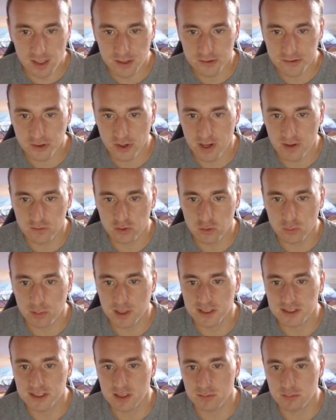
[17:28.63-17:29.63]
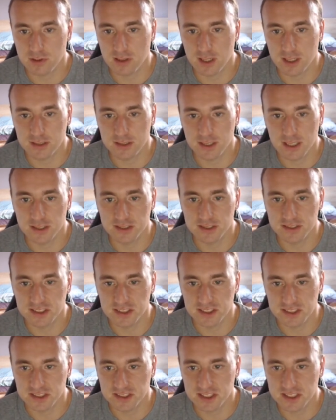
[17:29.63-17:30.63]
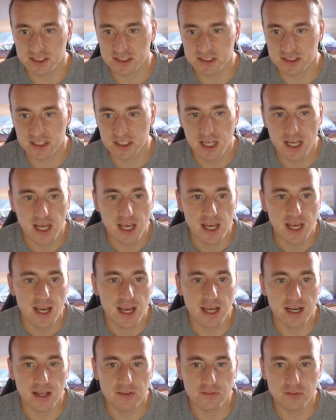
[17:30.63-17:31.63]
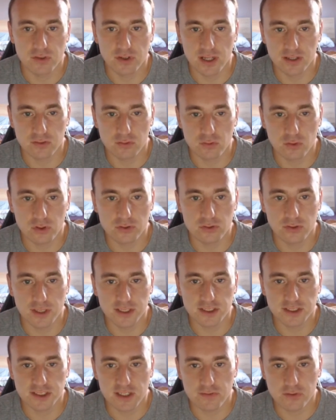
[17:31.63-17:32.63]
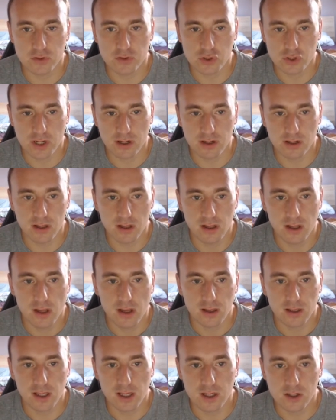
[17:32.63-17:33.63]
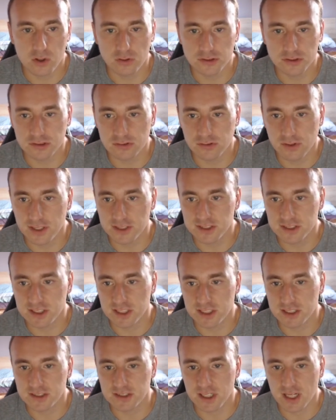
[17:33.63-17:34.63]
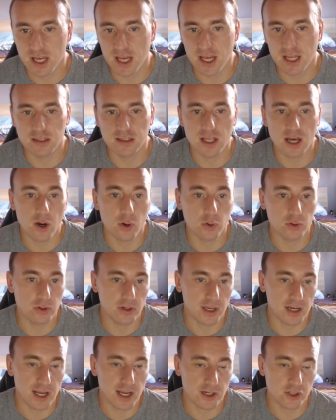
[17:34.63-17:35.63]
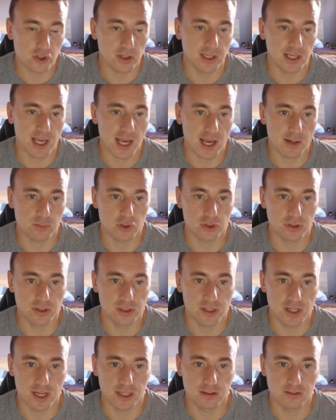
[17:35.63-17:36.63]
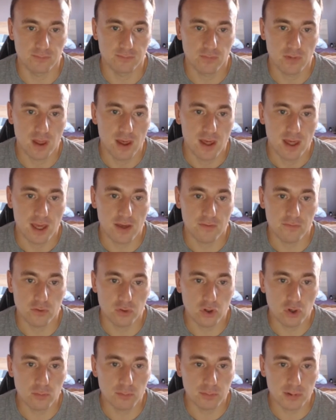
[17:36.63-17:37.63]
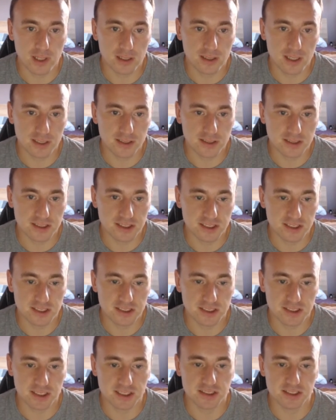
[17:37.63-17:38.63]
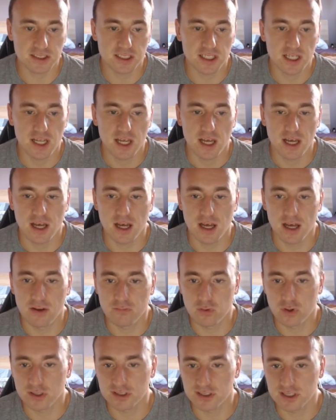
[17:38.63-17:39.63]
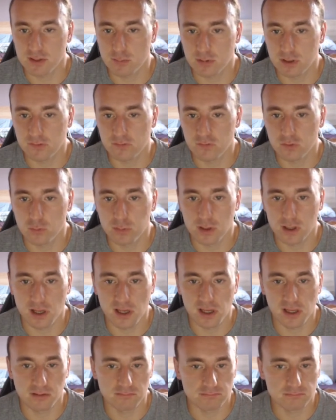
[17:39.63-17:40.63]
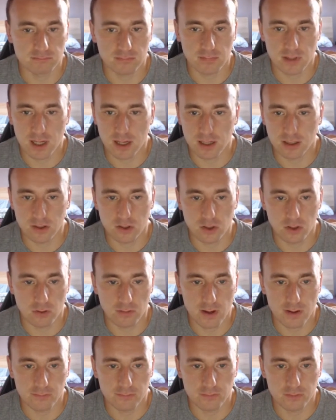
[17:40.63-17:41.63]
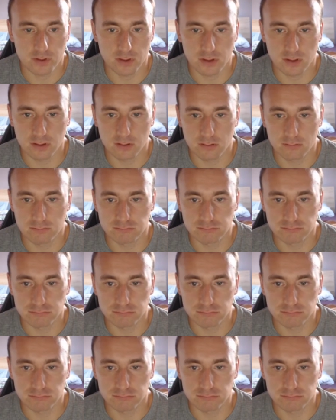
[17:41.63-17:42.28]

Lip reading: So you have to play something like knight to c6, and after that rook to h7 check, king goes to a6, and now you can actually capture the knight. If you don't play knight to c6, for example, if you play, I don't know, after